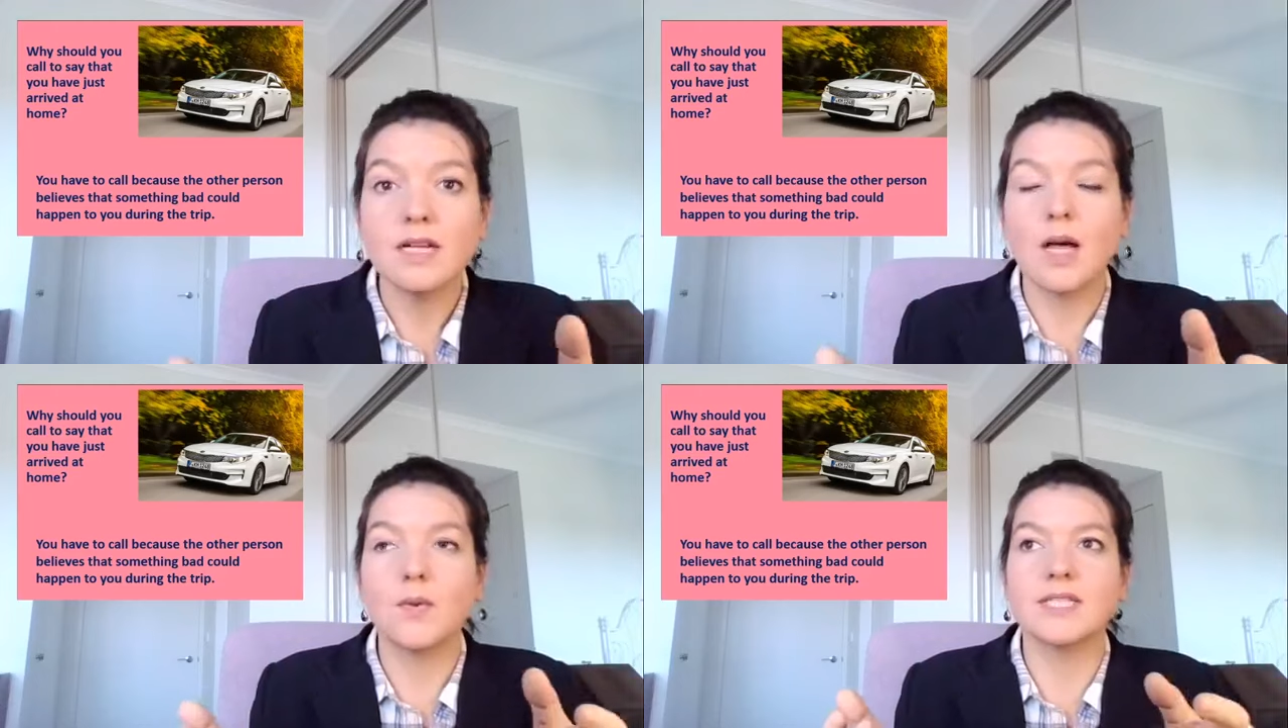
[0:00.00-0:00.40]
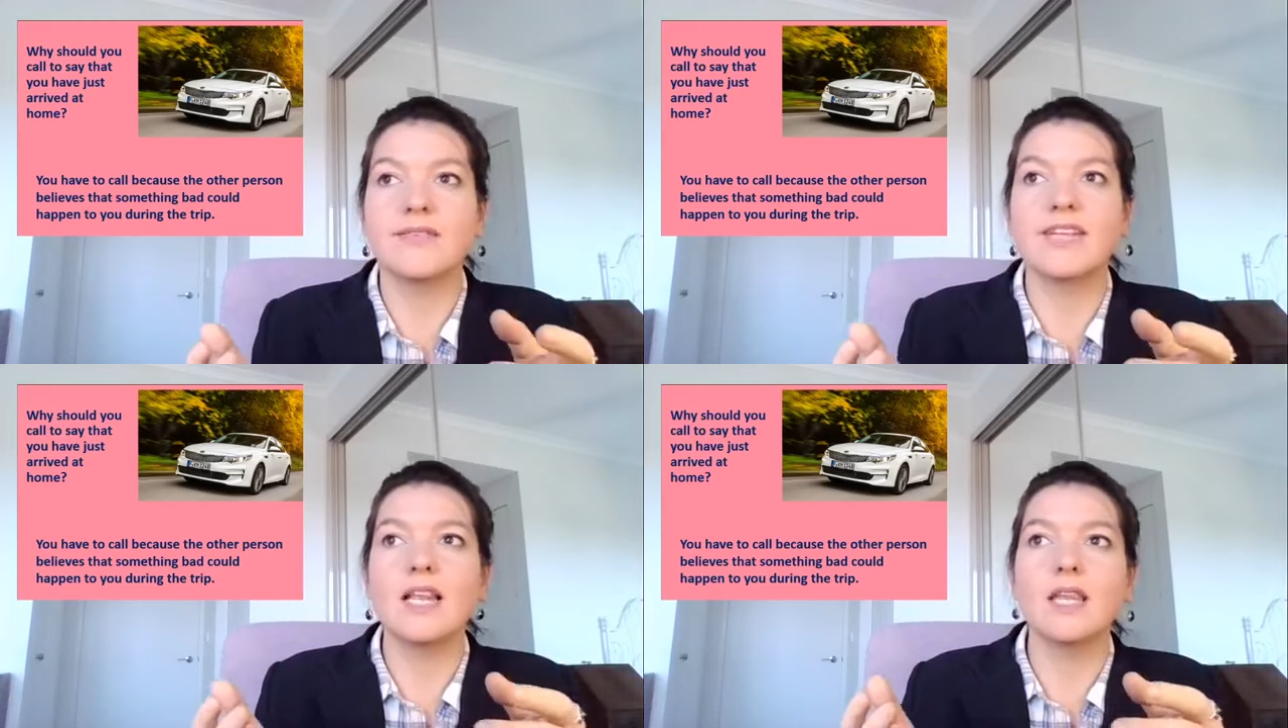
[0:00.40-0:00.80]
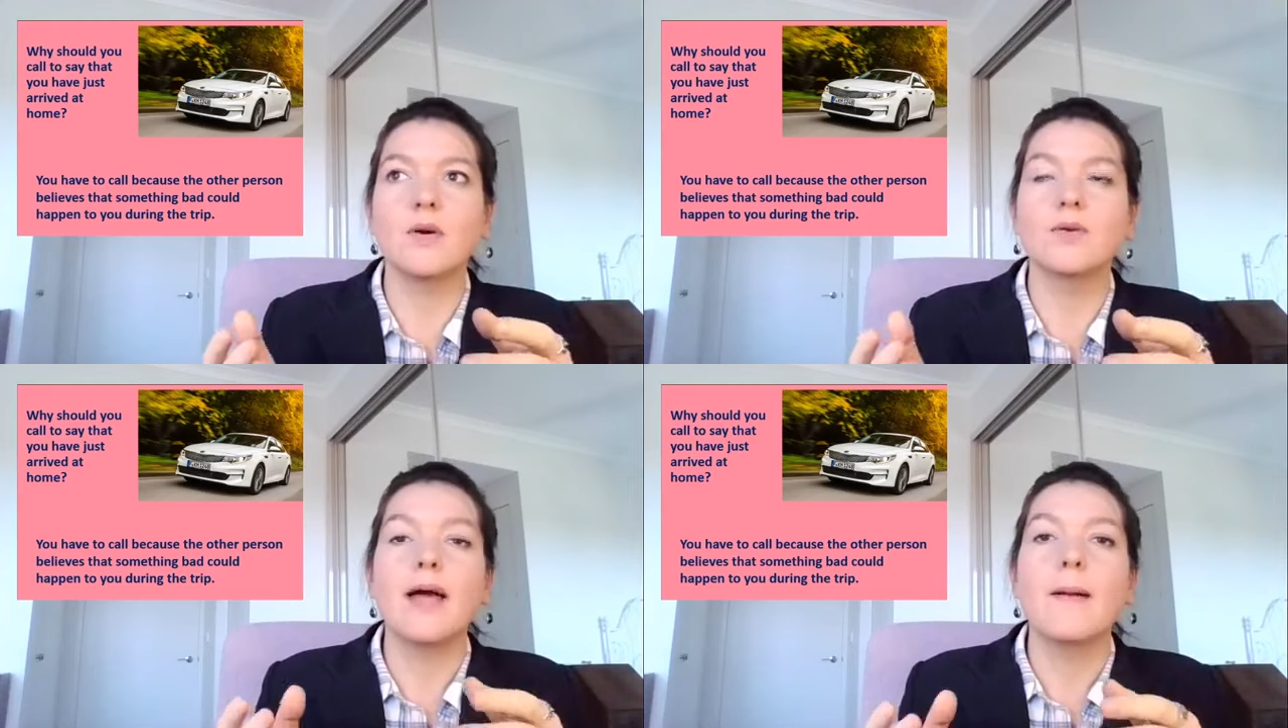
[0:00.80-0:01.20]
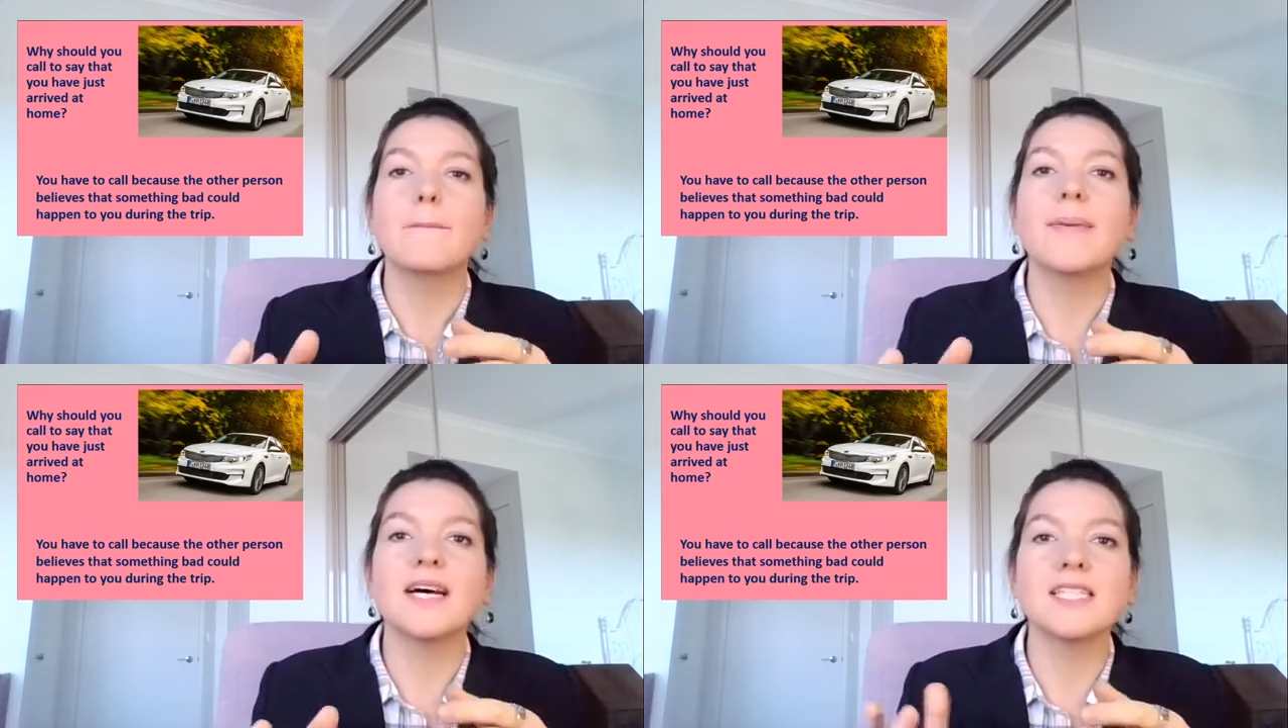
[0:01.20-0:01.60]
I was living alone.
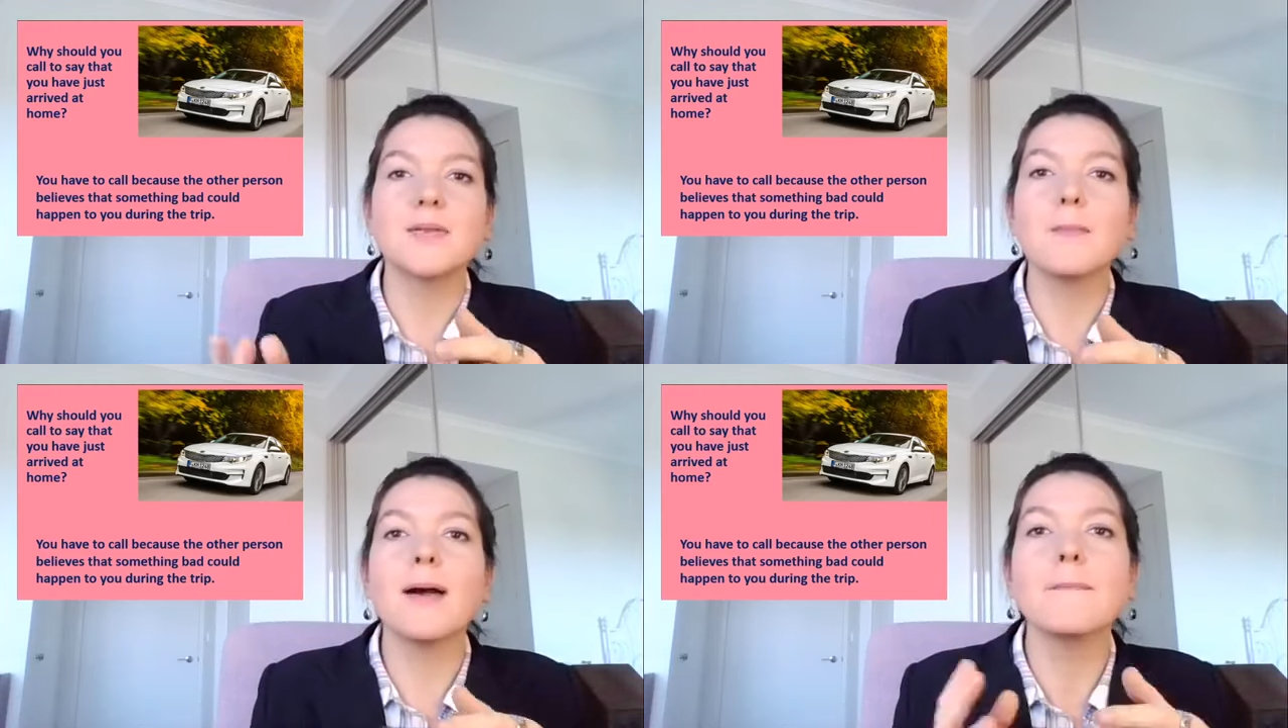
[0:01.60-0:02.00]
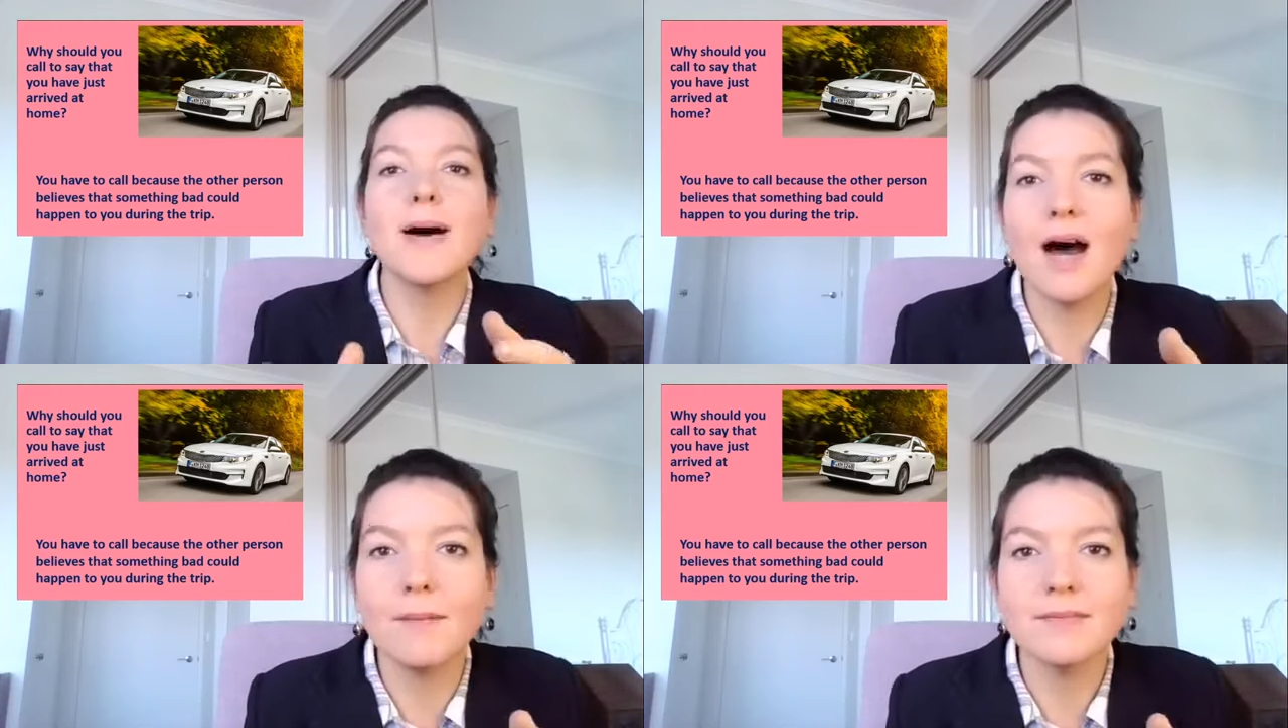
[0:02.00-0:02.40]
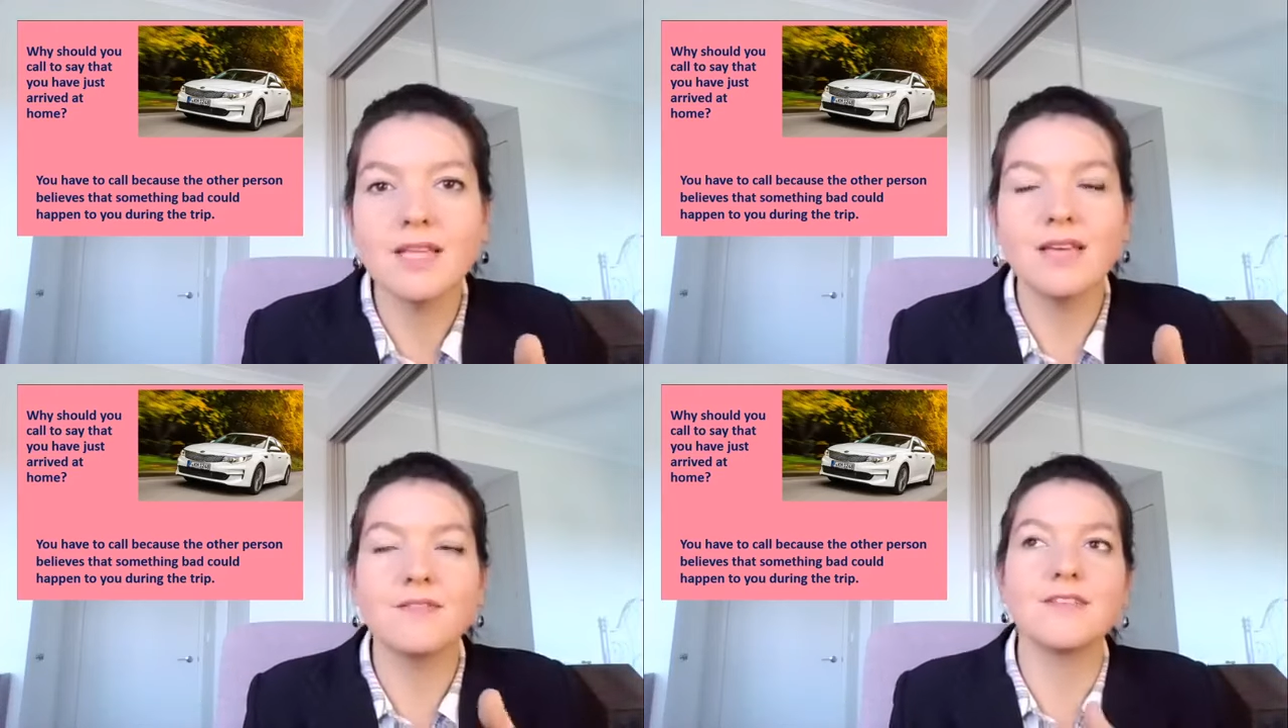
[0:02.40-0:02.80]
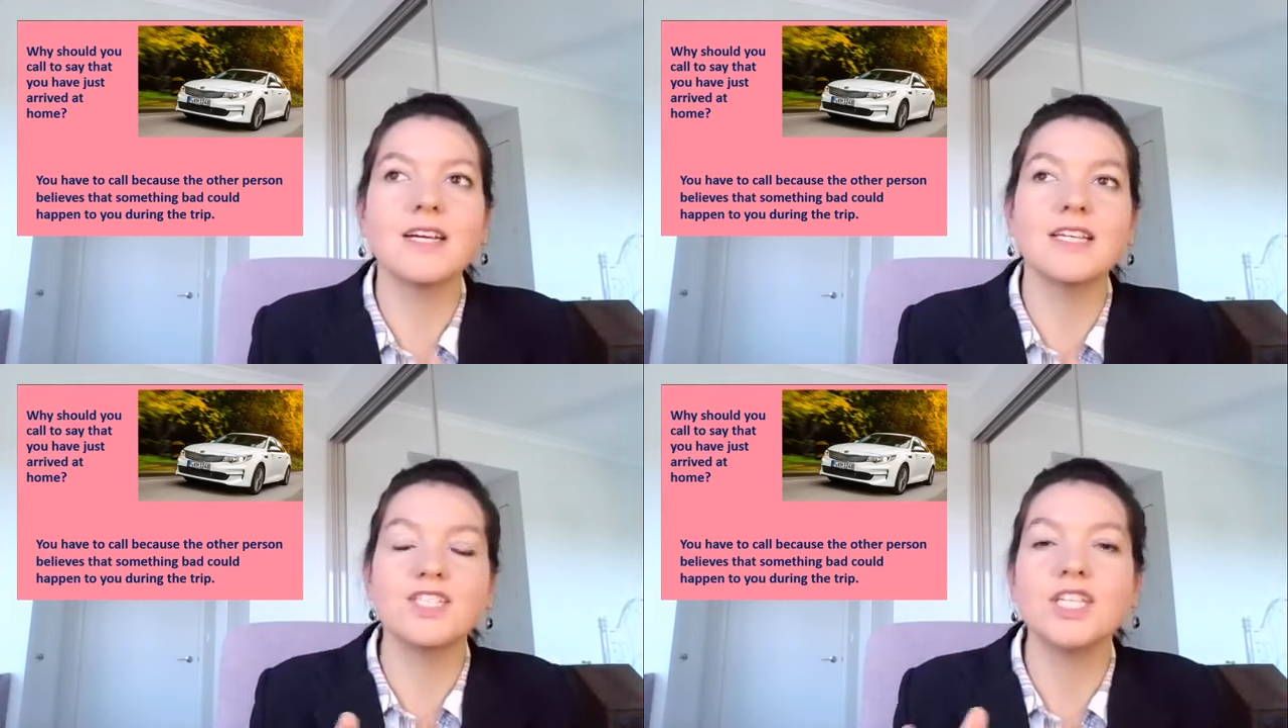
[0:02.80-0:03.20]
But my mom, if
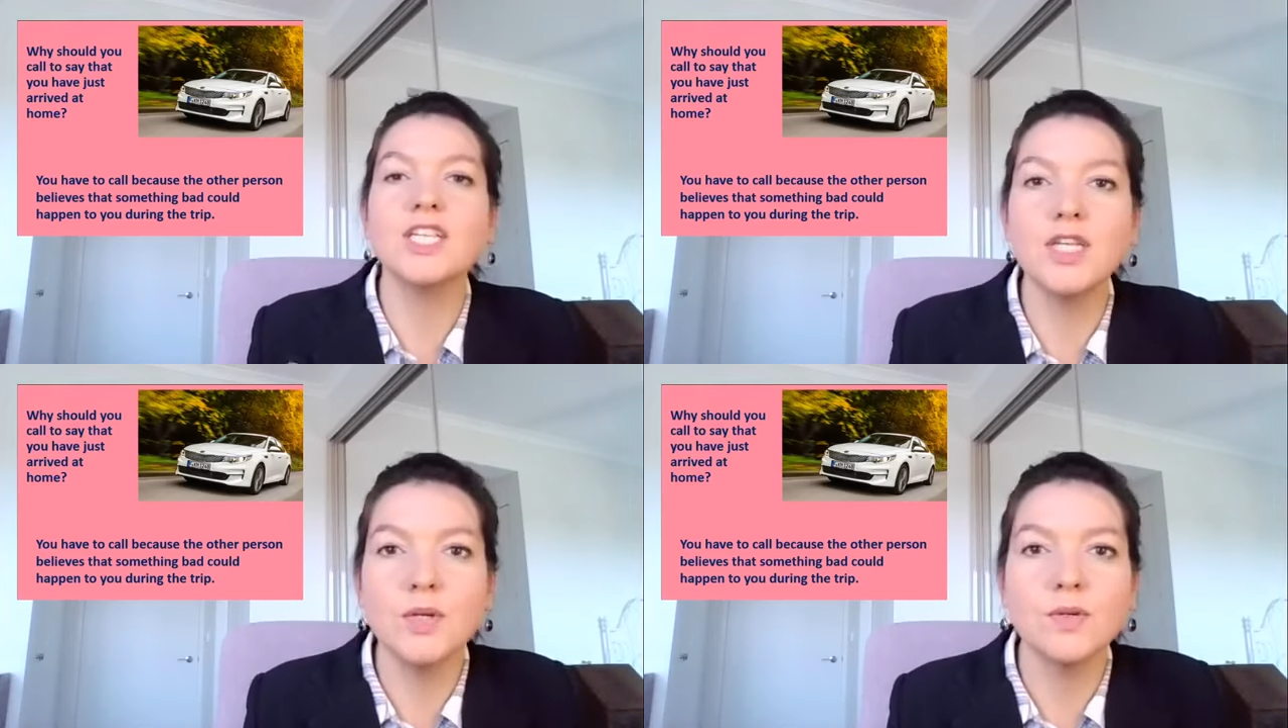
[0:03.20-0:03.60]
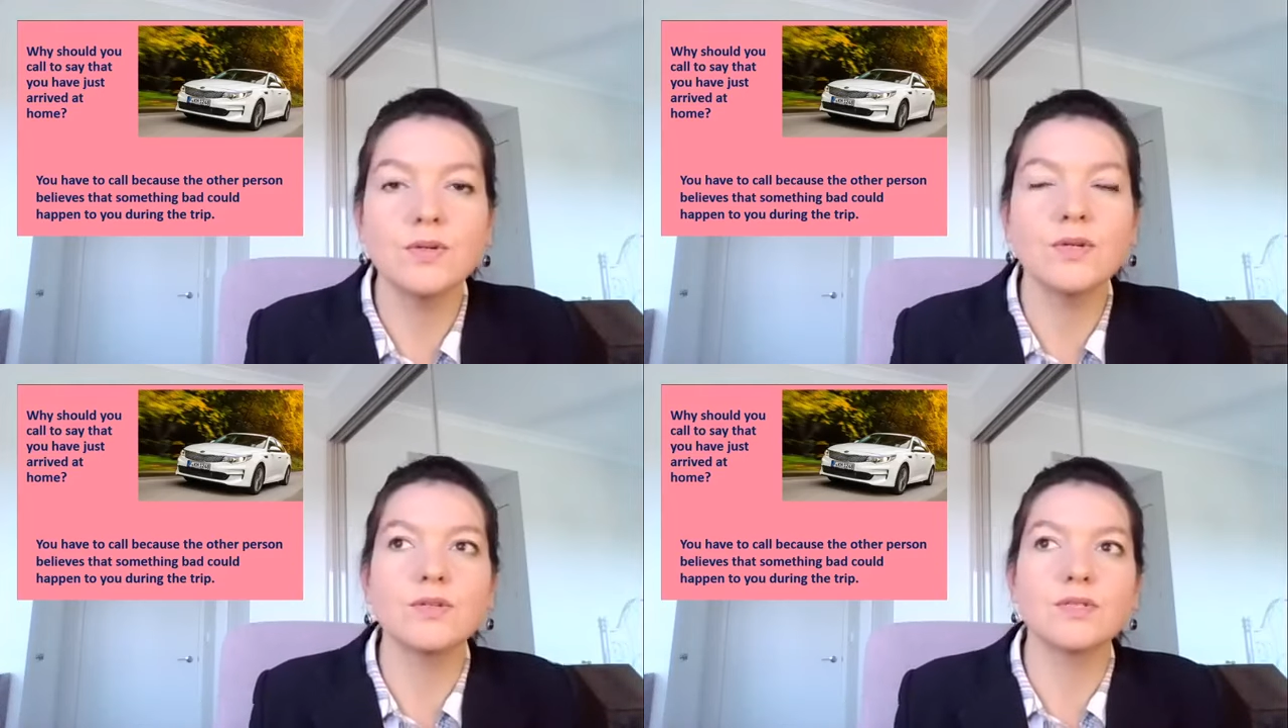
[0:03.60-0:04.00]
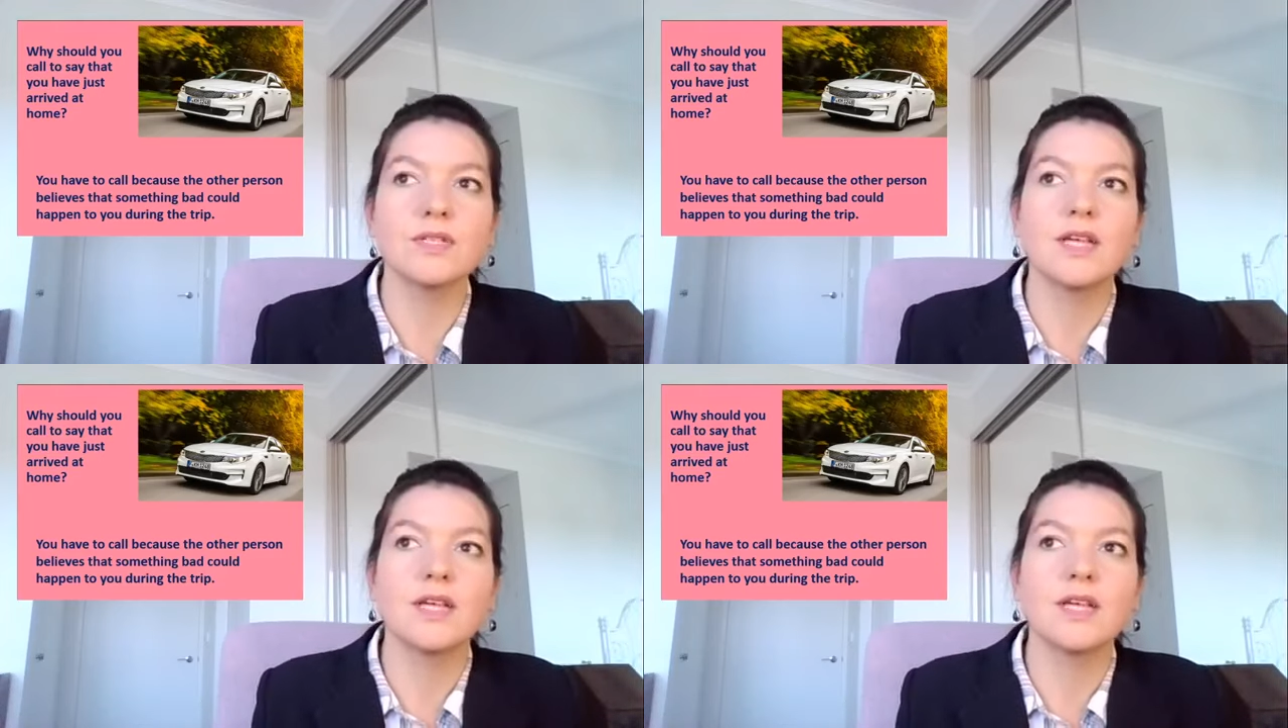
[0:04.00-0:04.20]
I she knew